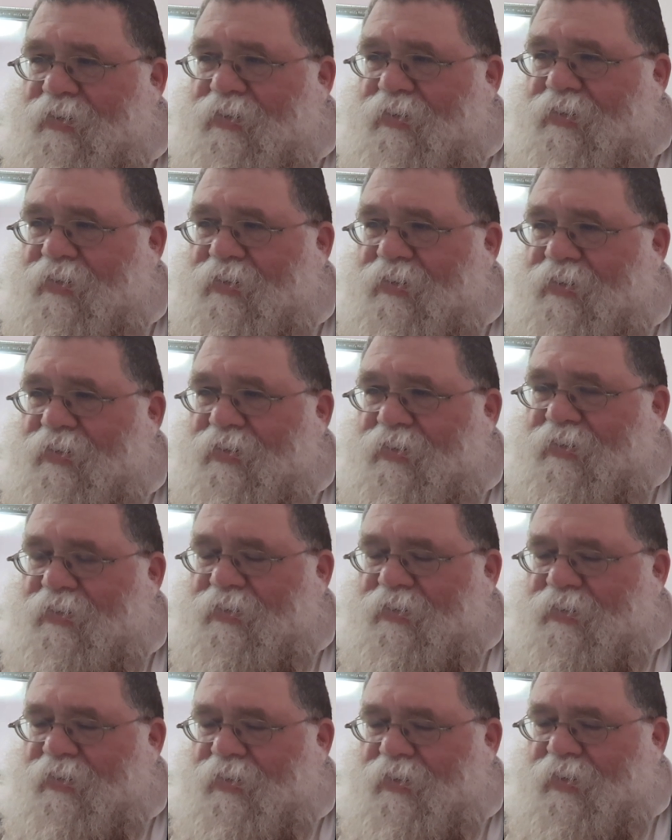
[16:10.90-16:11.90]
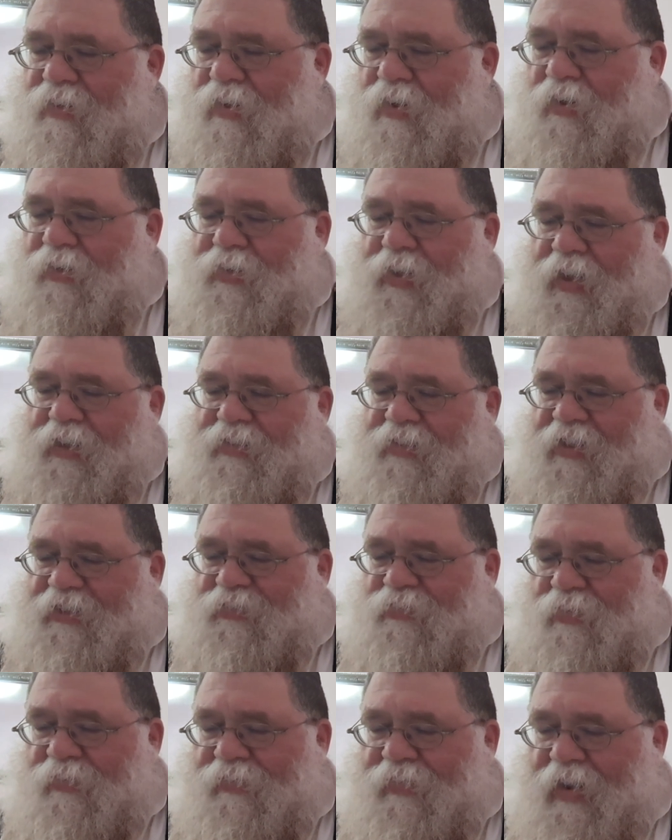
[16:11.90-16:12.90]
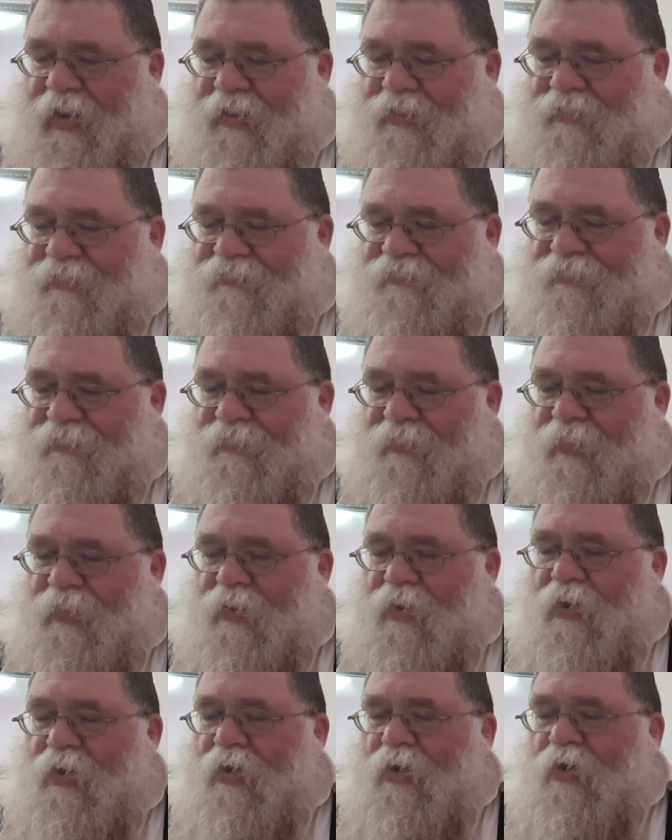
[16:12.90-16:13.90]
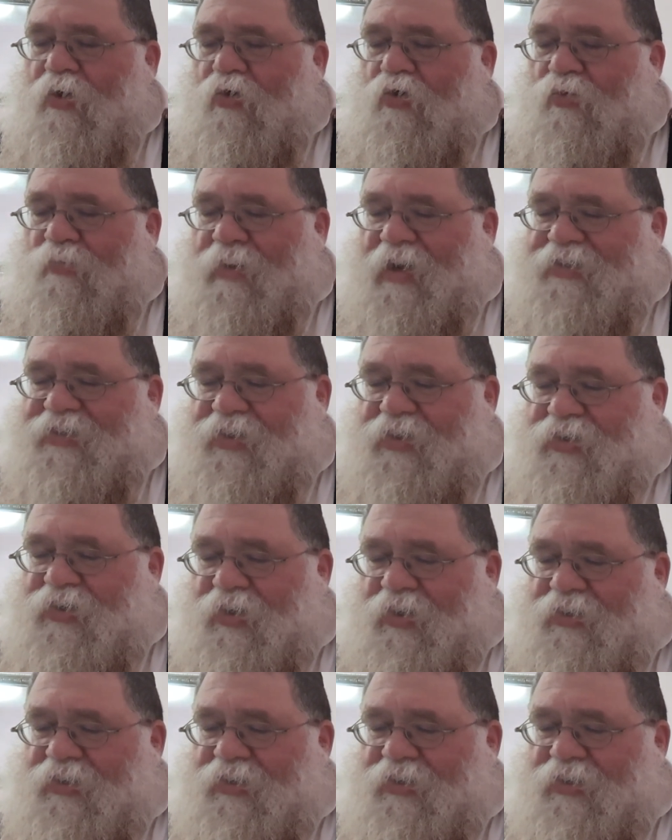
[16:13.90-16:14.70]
Yeah. Okay, that's where we're at. Regarding